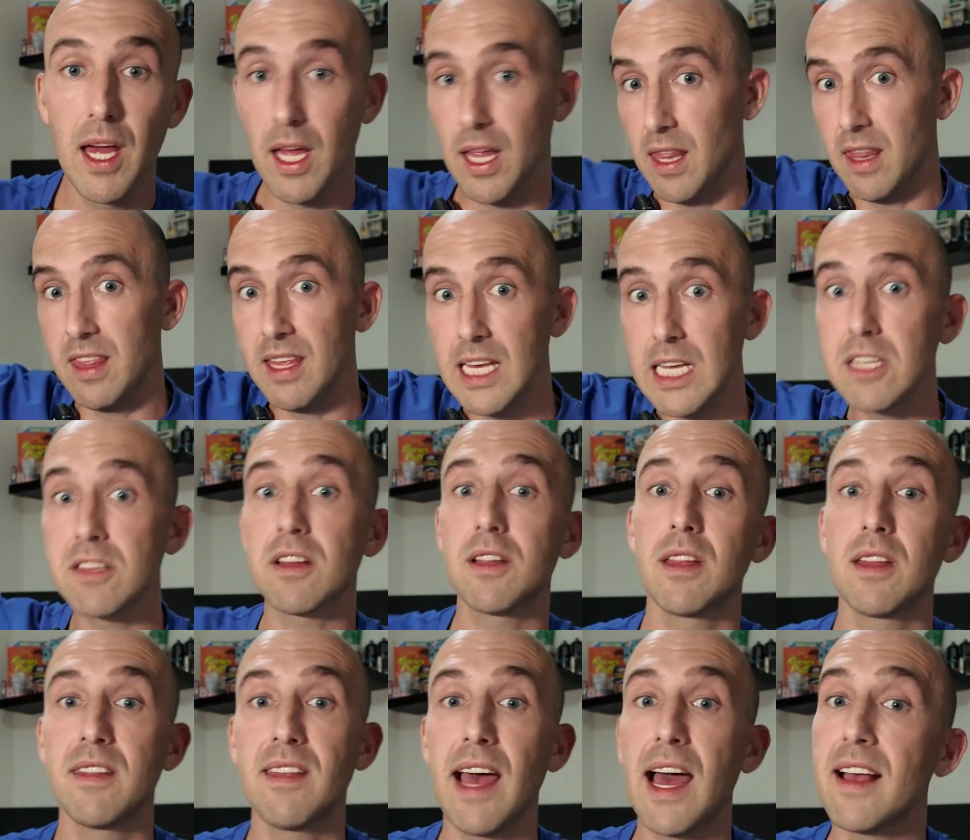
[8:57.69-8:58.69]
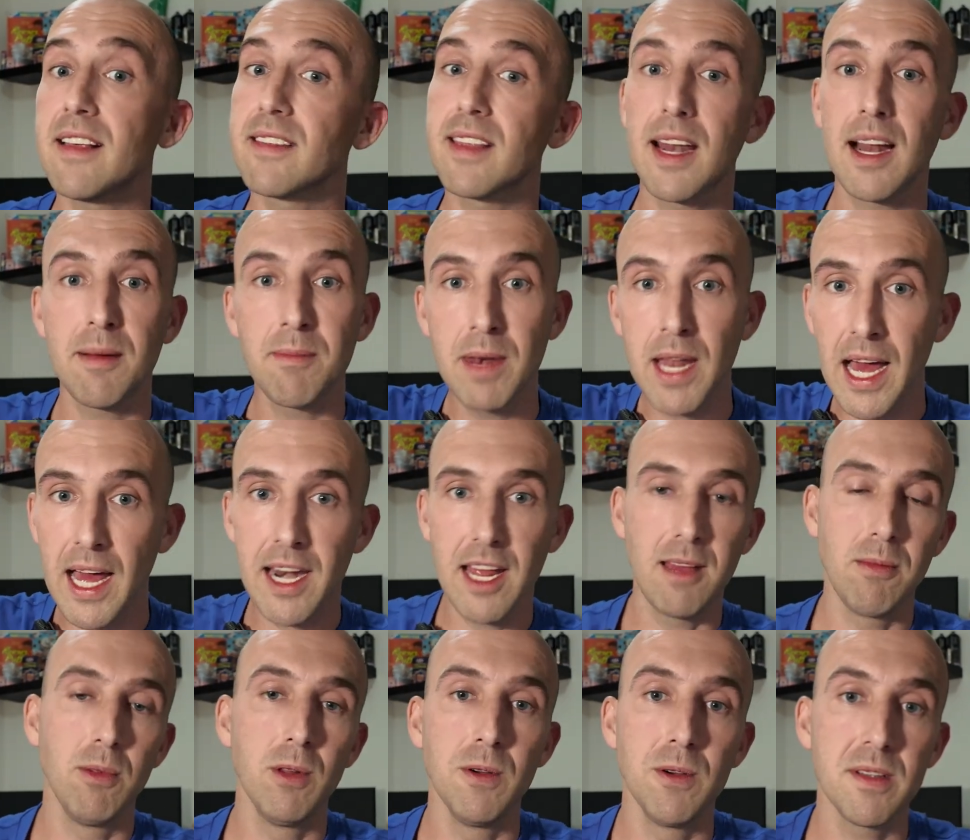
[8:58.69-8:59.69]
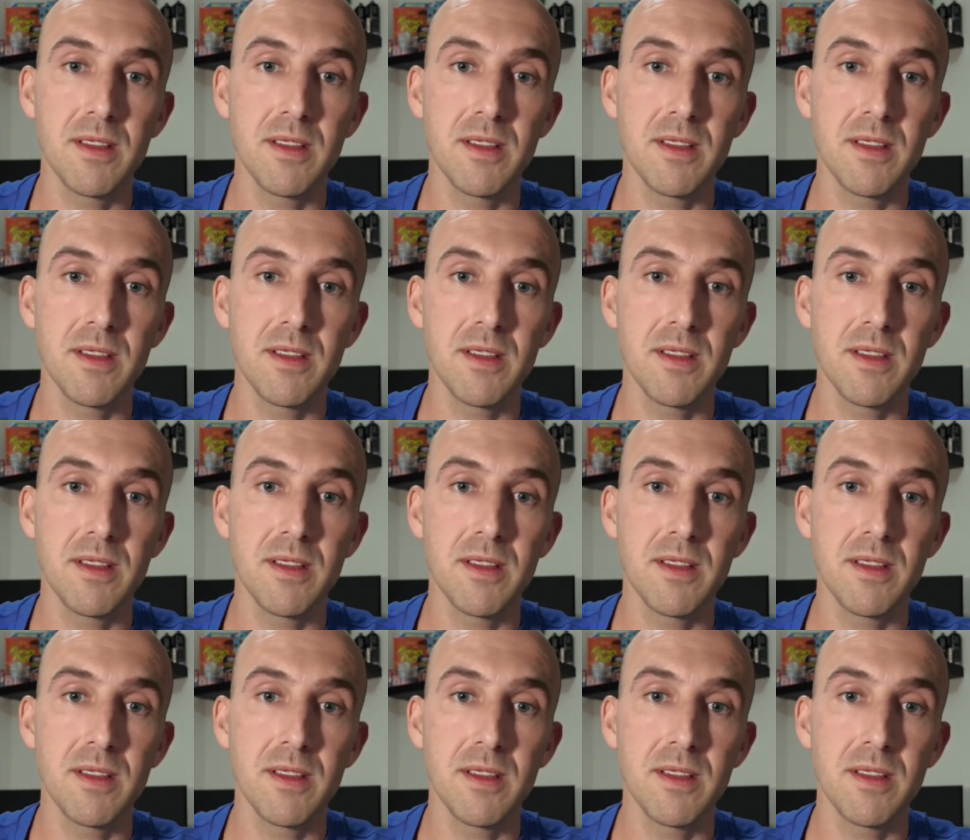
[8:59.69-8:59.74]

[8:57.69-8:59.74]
These are the tasks that I'm not able to